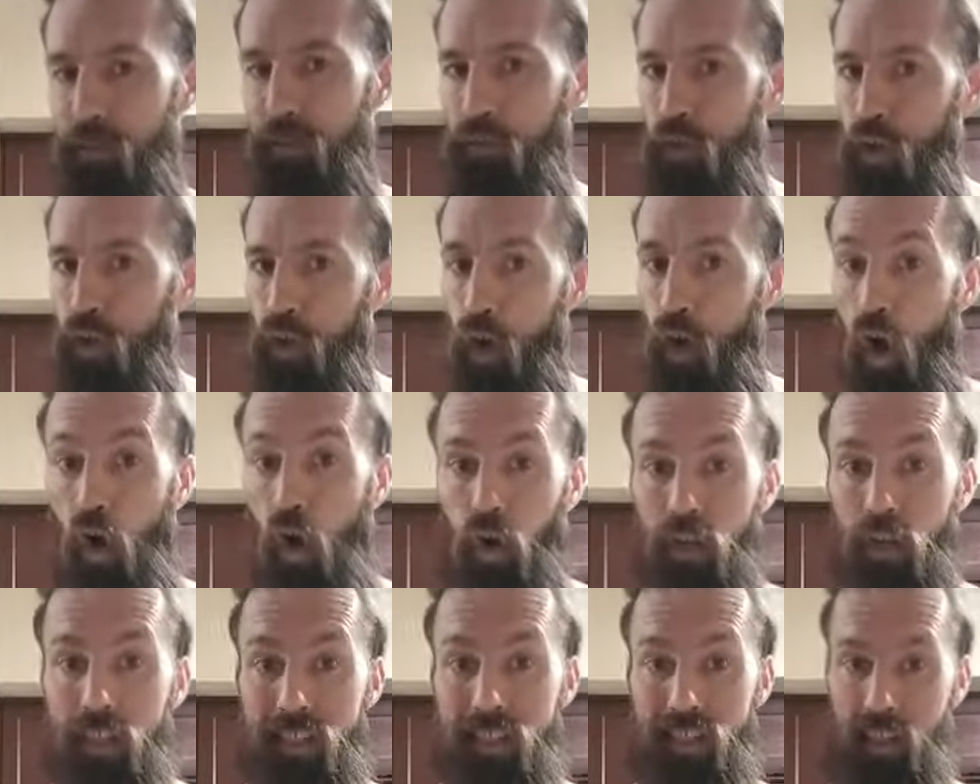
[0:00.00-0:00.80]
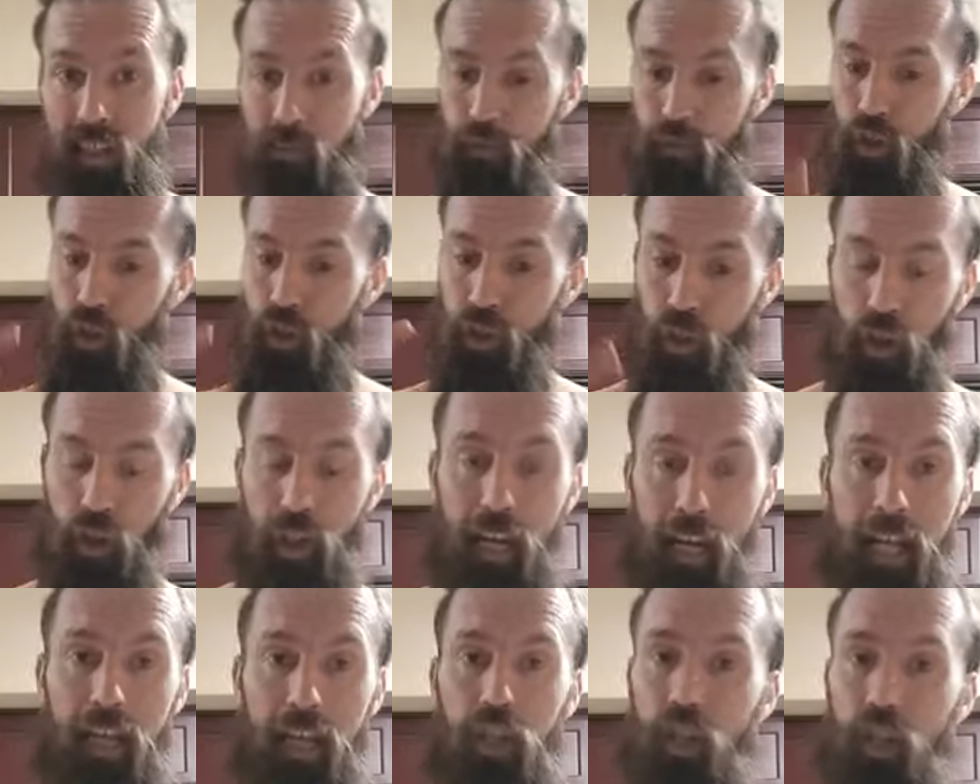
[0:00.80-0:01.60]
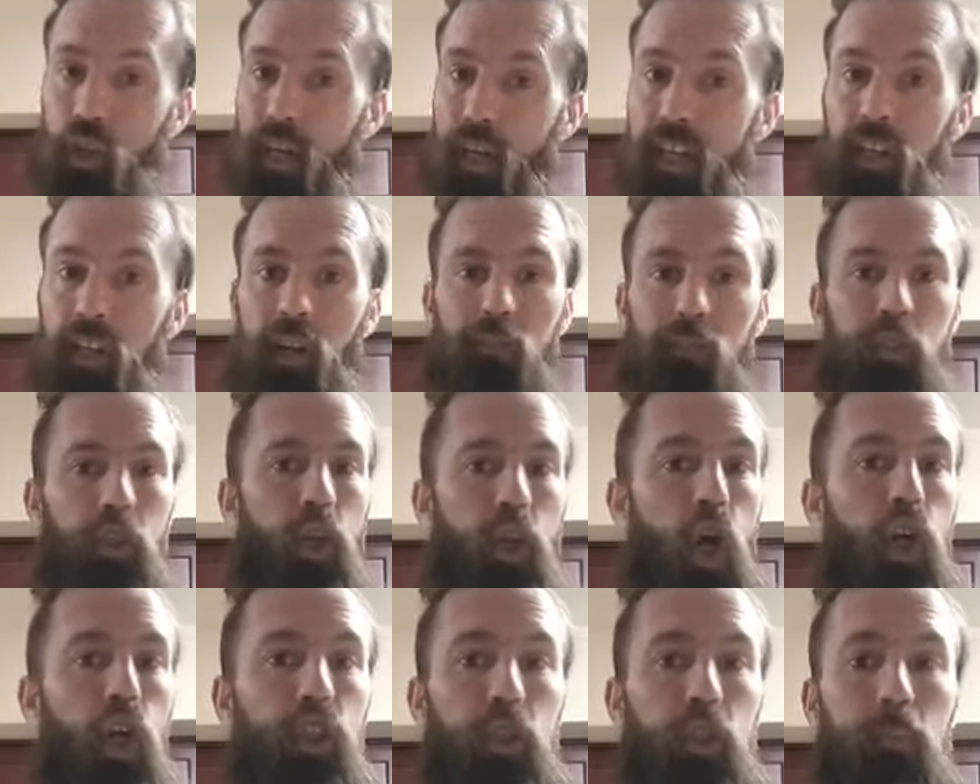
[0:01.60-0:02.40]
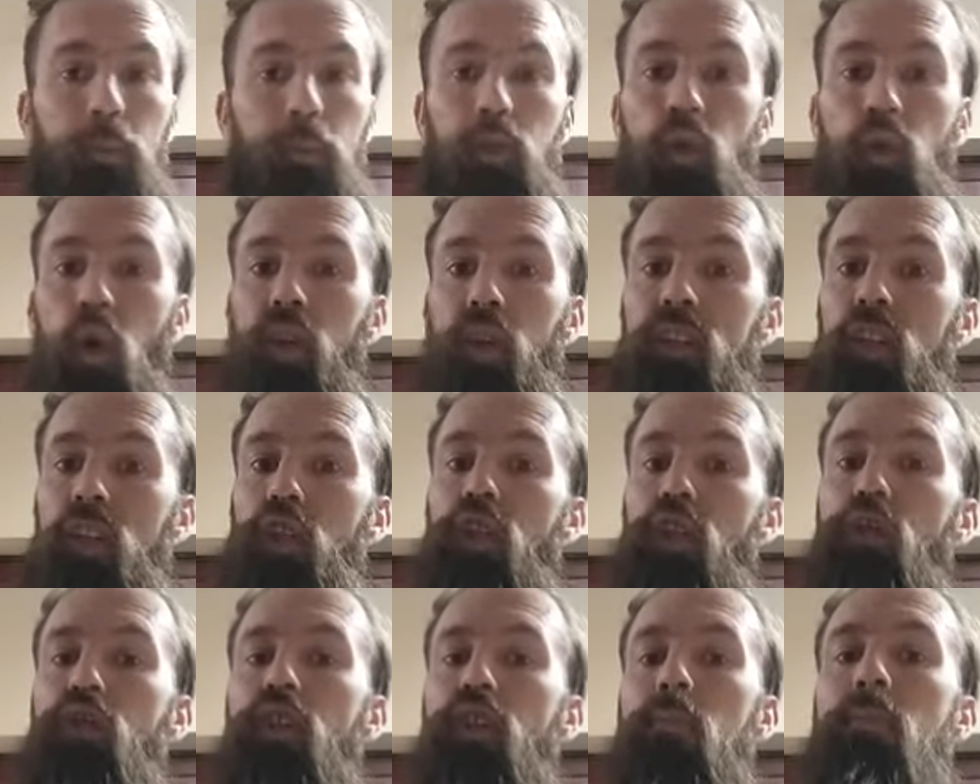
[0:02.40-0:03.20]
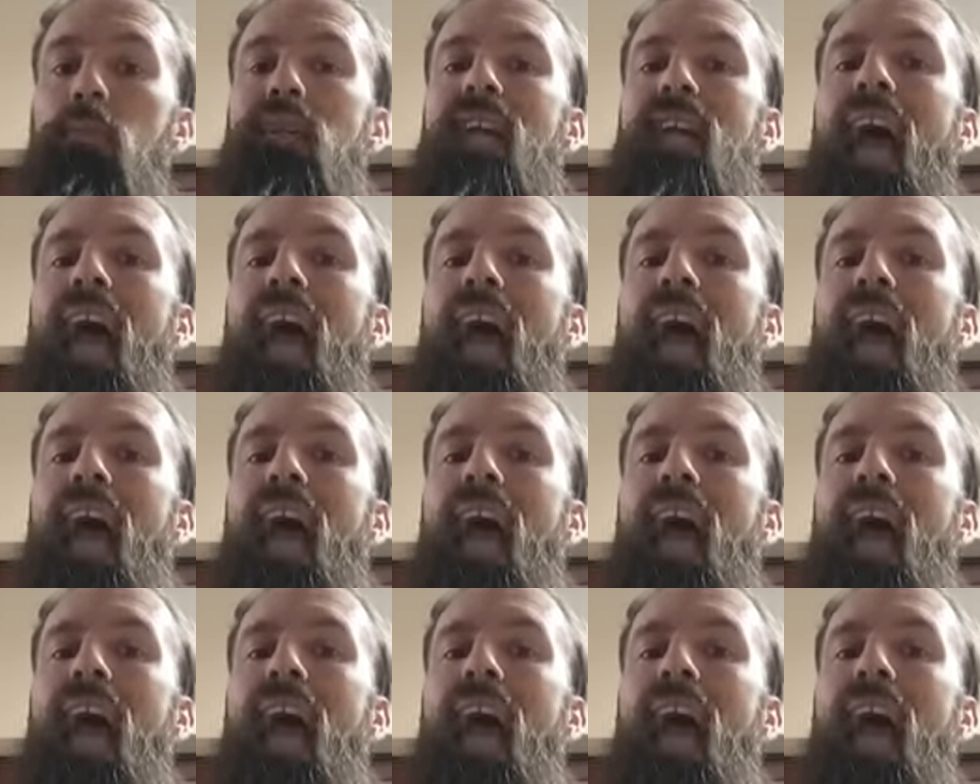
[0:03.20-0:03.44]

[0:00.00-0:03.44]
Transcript: If you're an artist, if you're a creator, if you're an entrepreneur out there, you should be